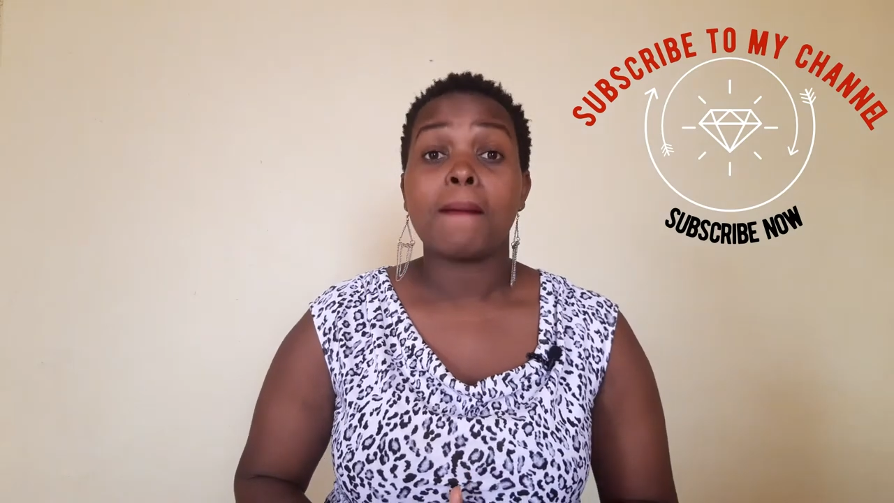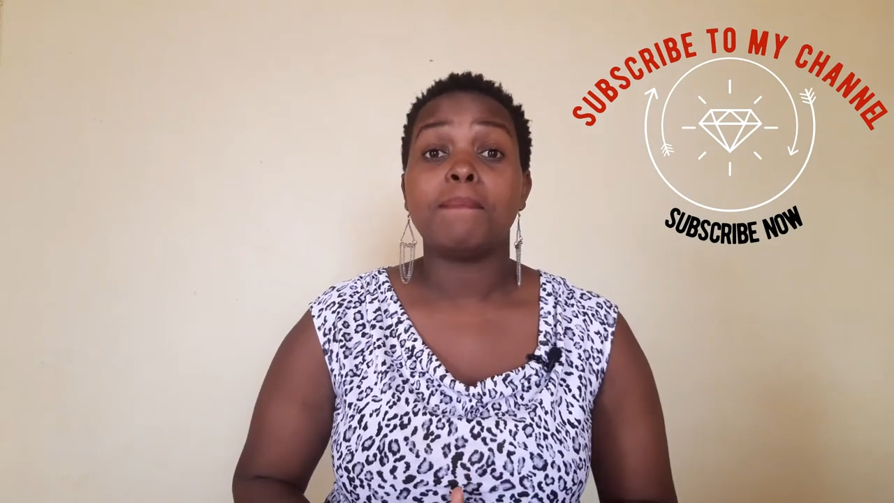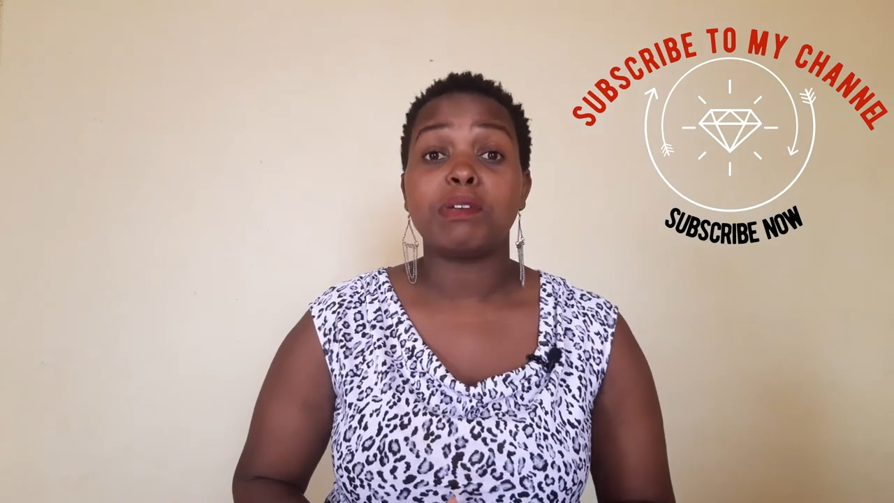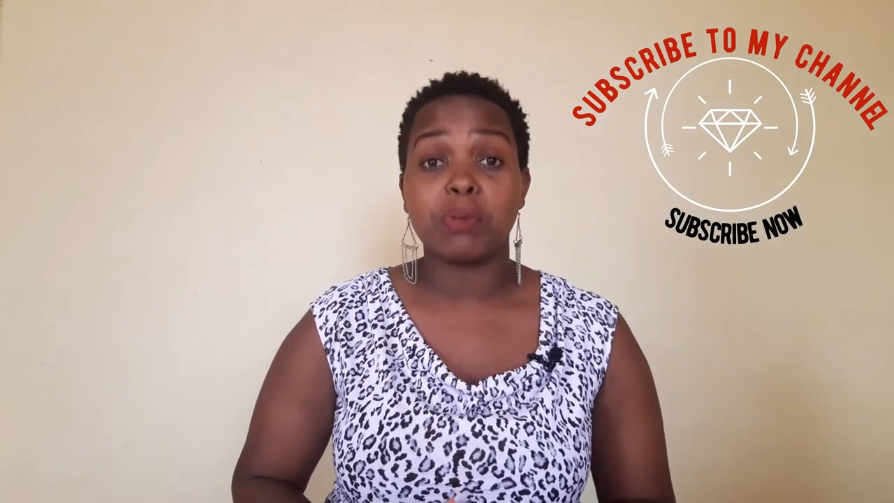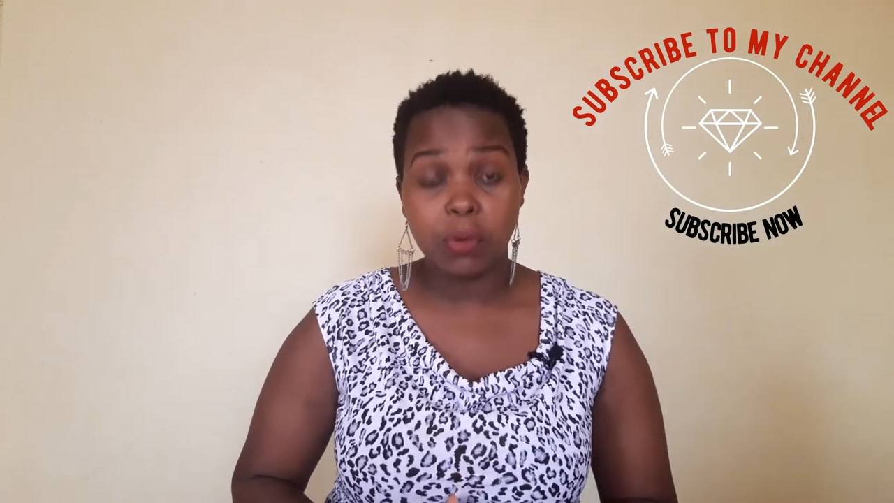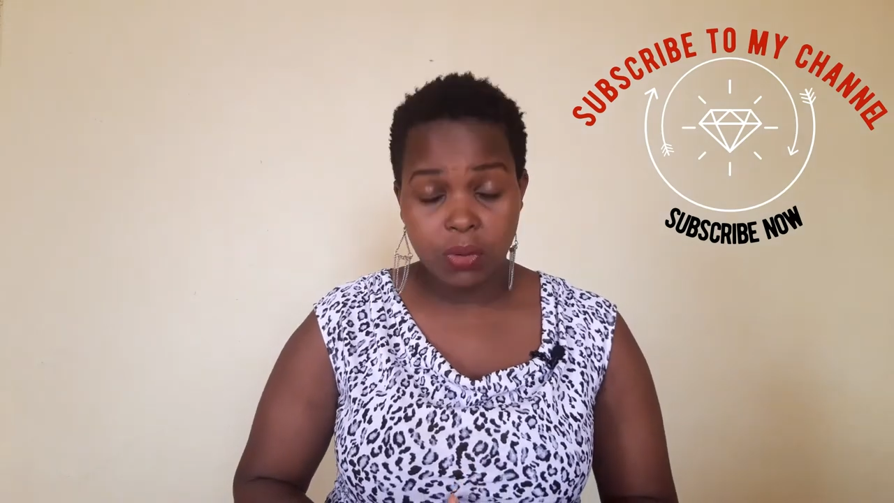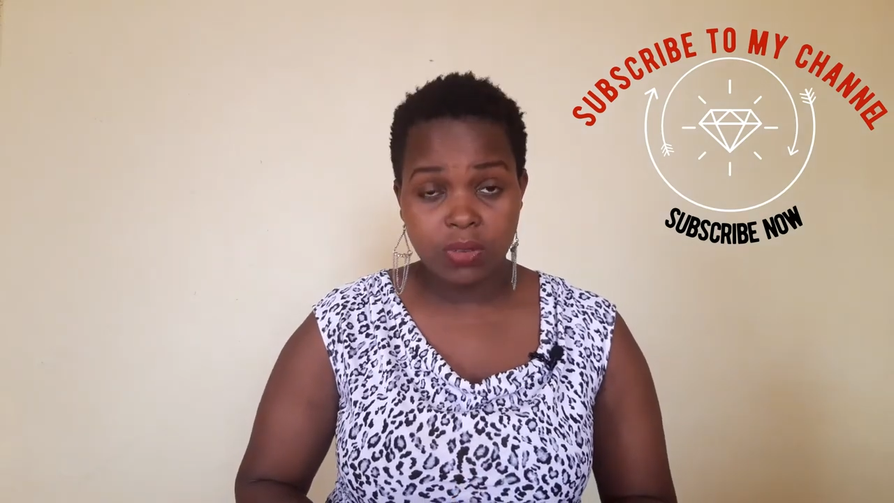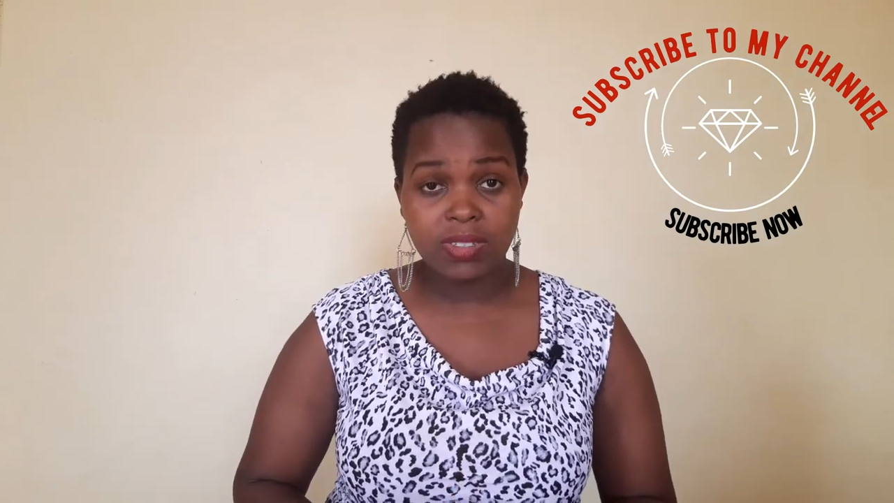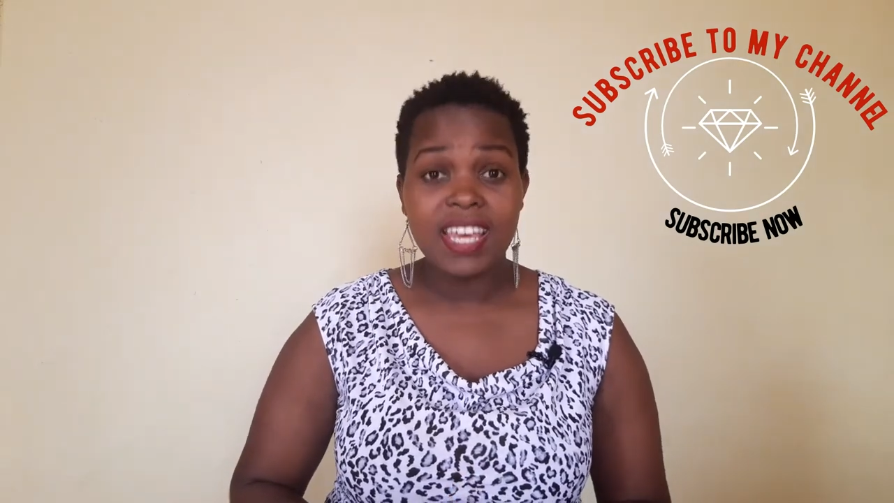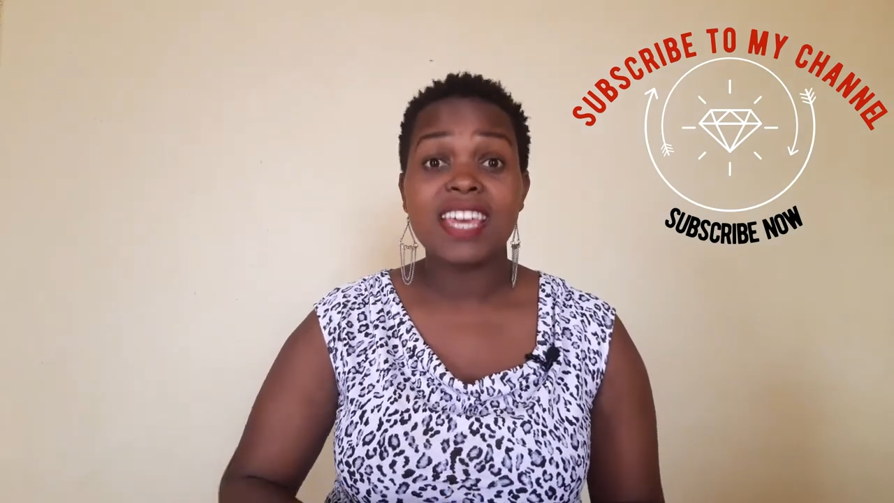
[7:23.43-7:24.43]

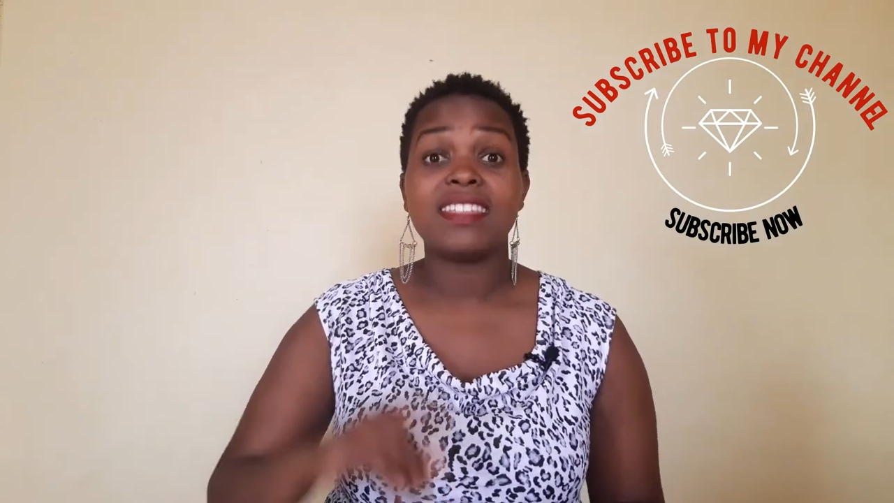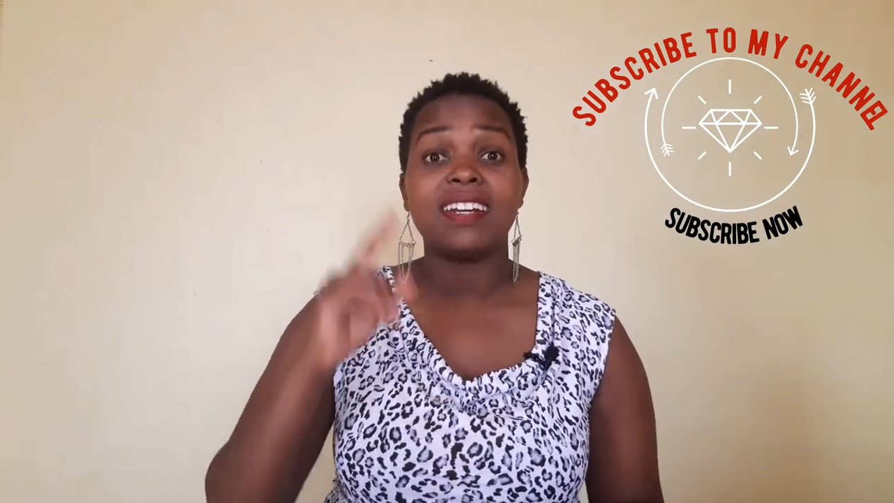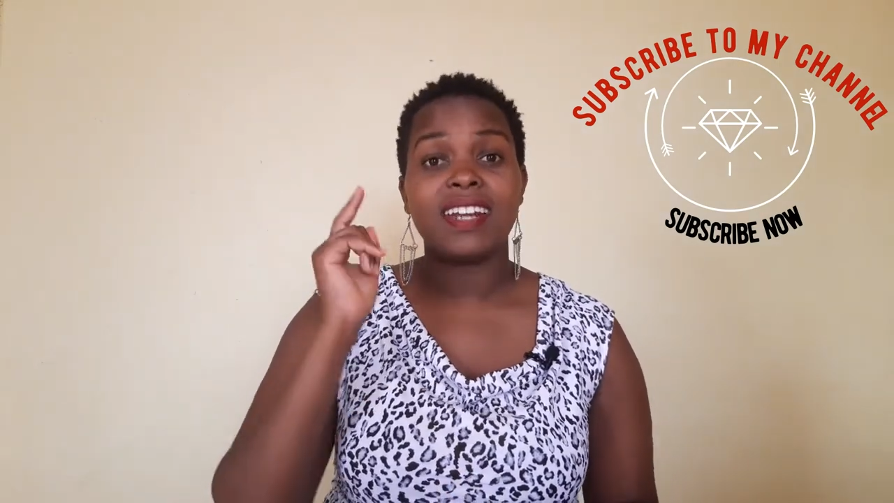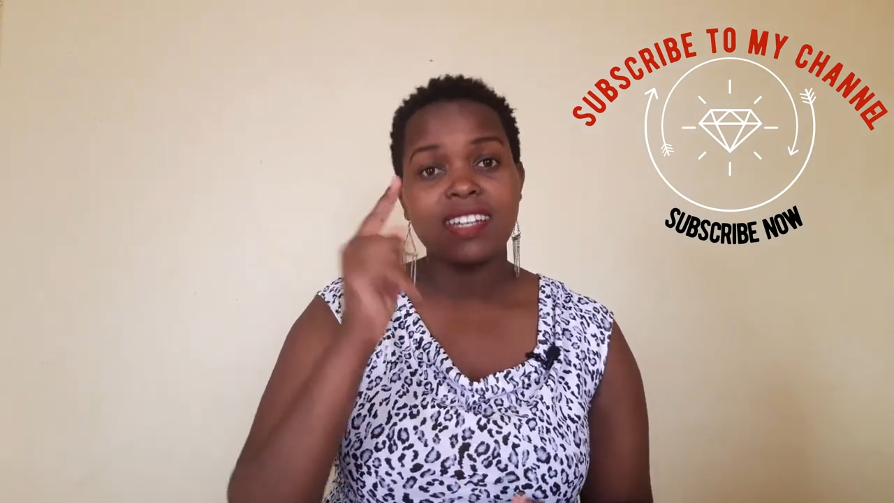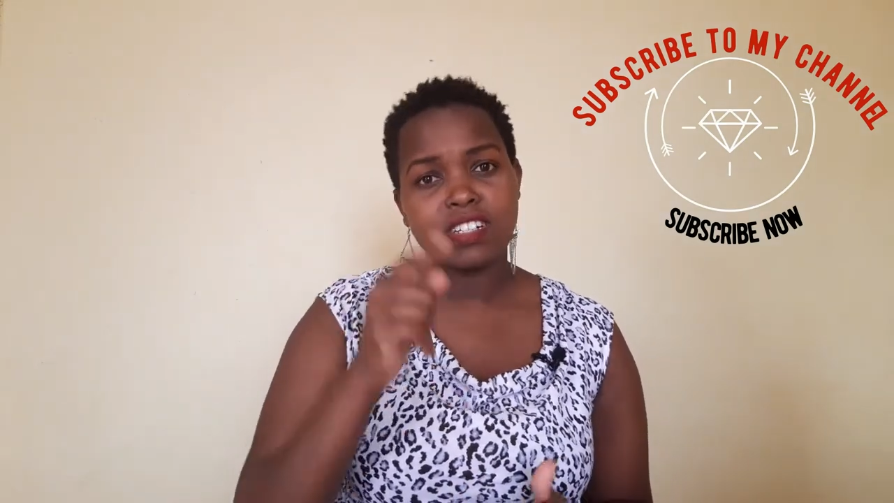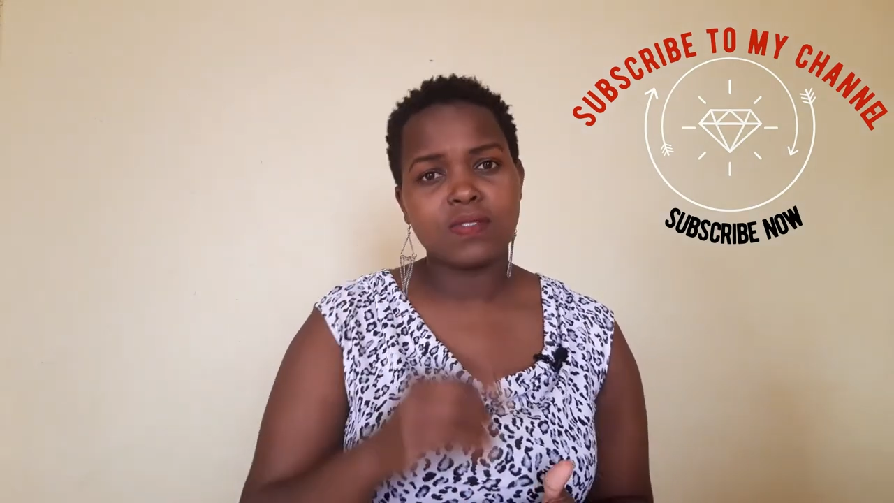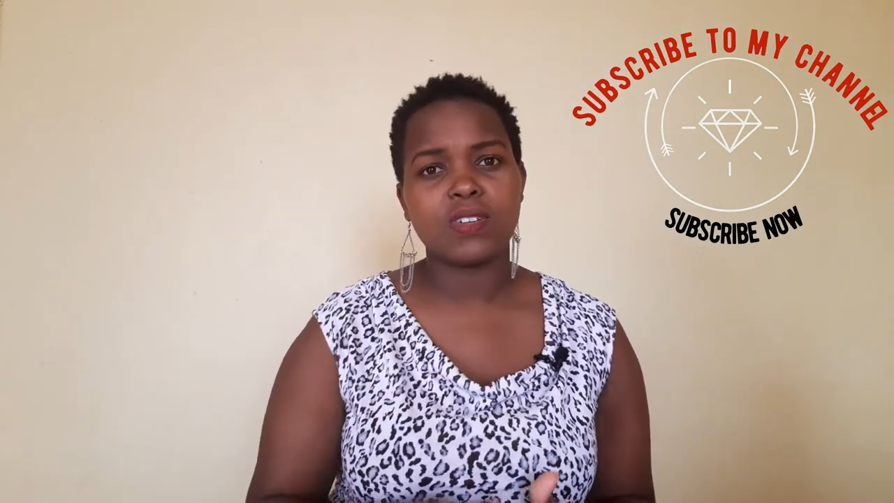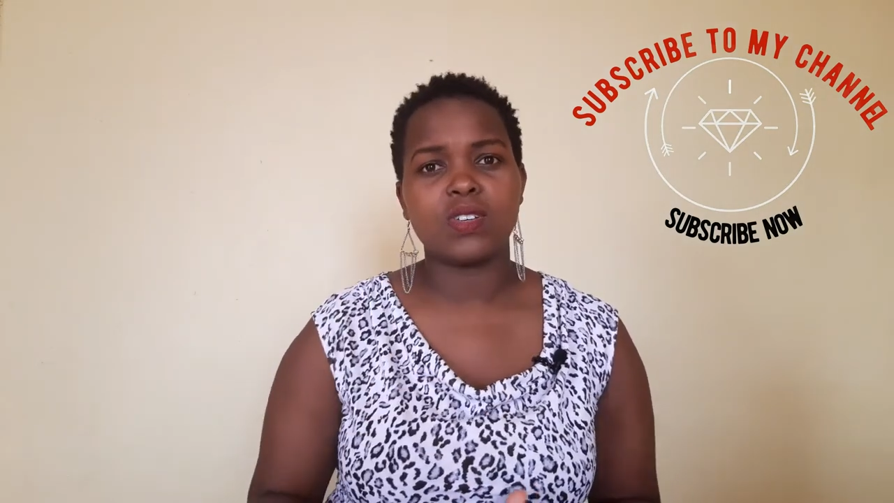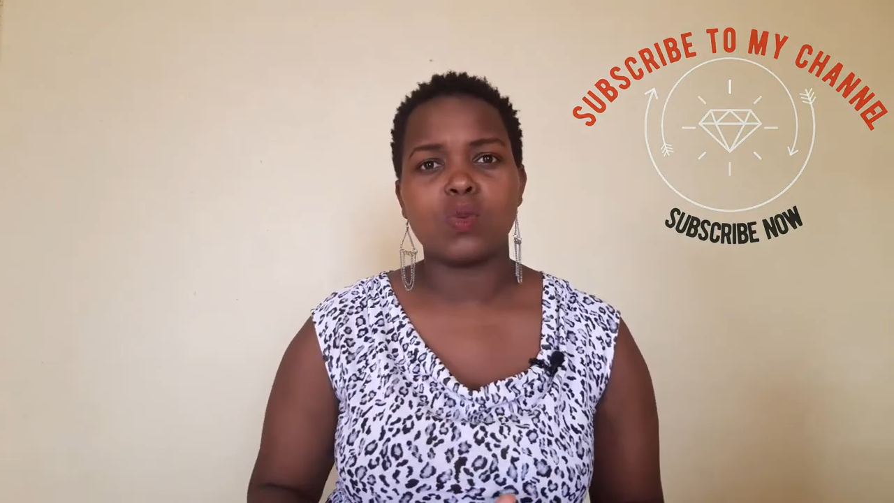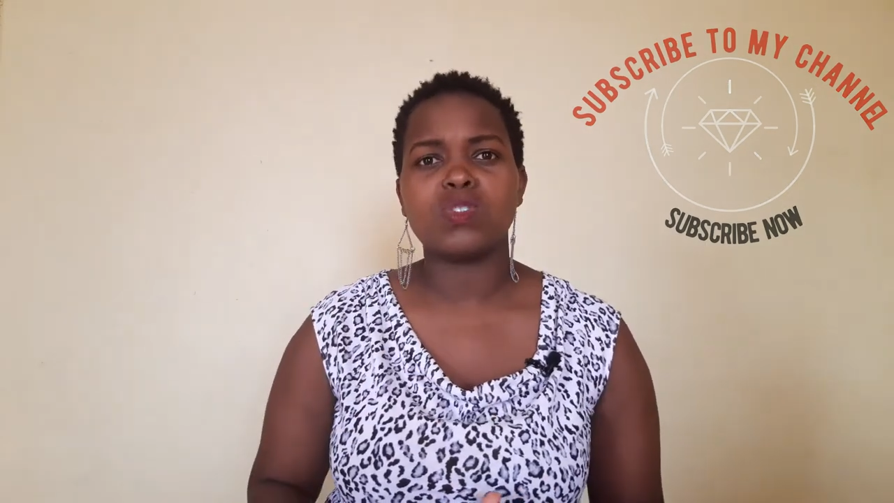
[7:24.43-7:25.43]
because in the next
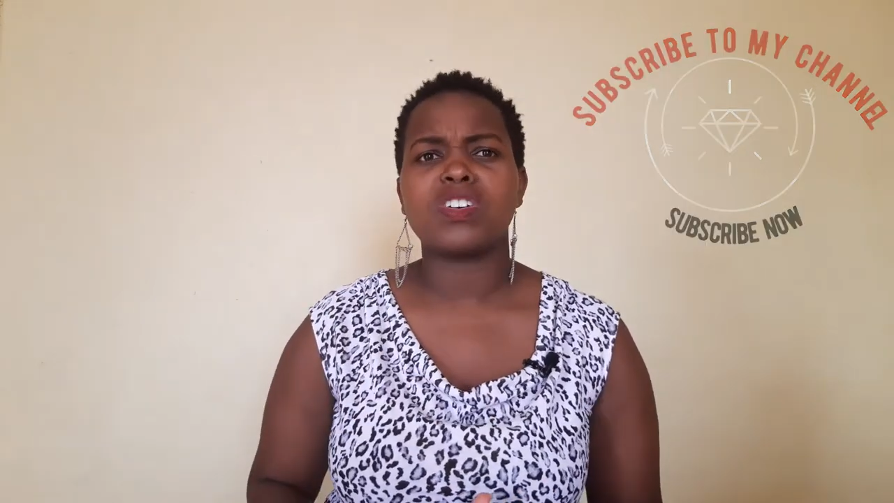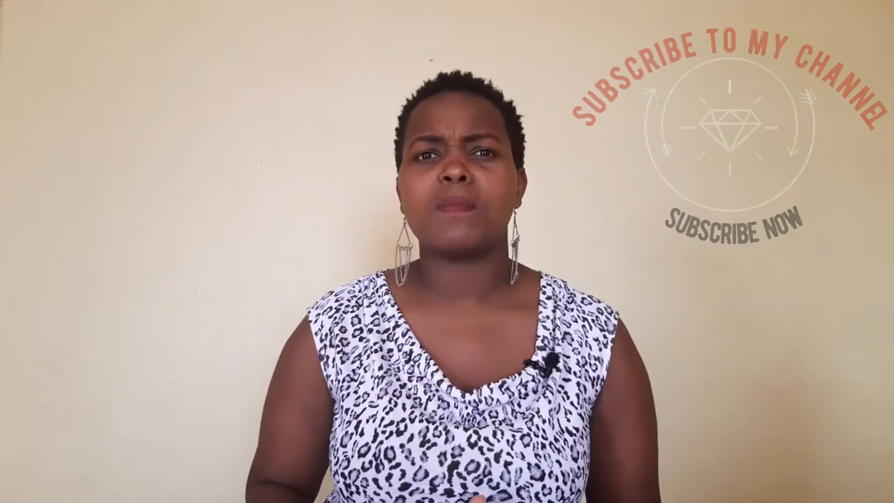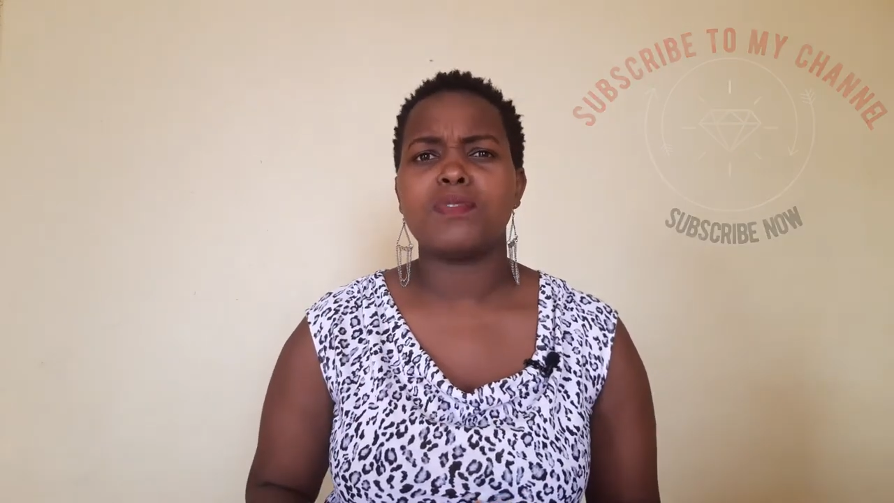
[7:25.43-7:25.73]
video we shall be